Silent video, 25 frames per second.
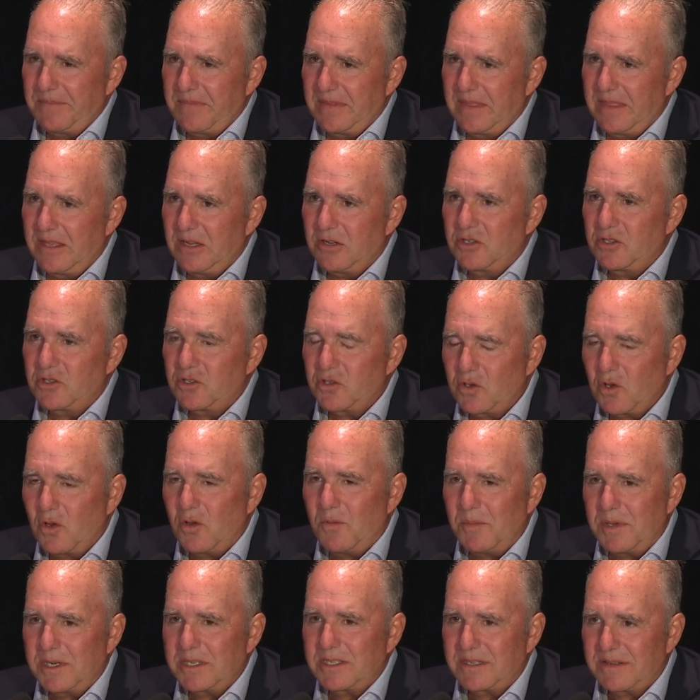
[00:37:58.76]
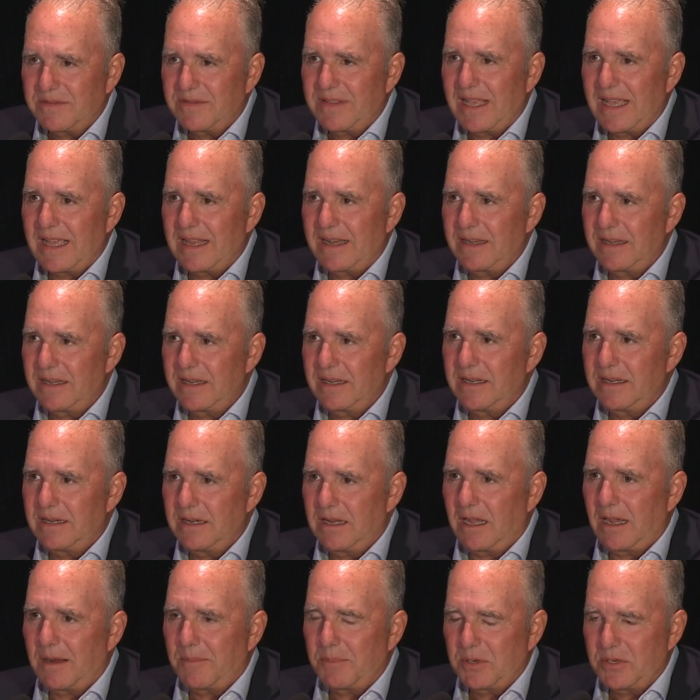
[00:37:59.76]
there's so much of that
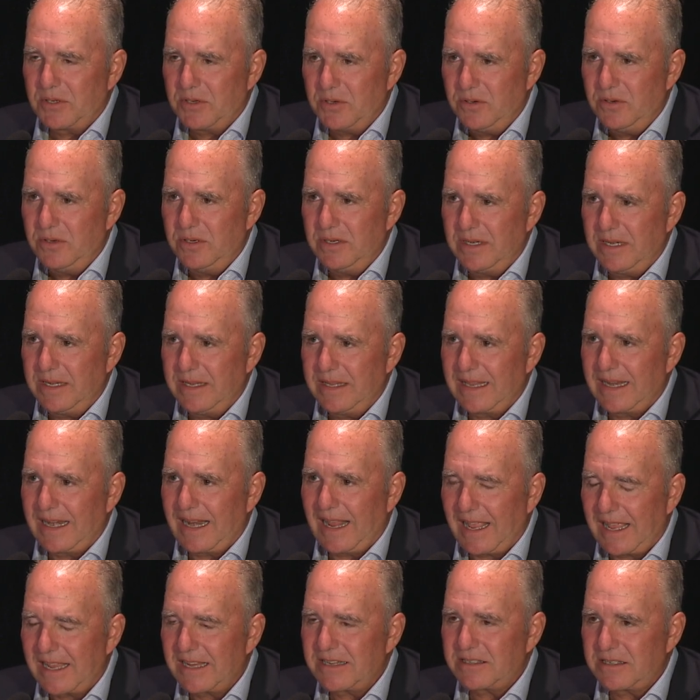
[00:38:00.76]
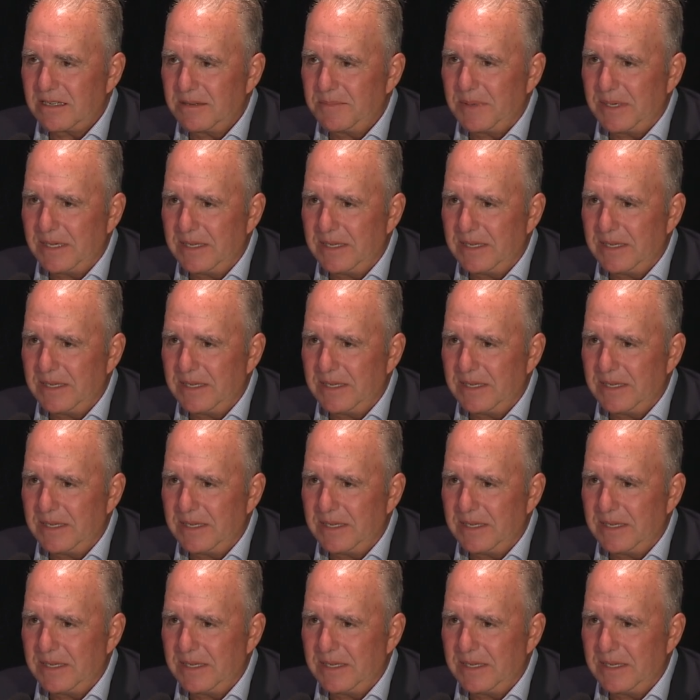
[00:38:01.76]
opportunity that has to be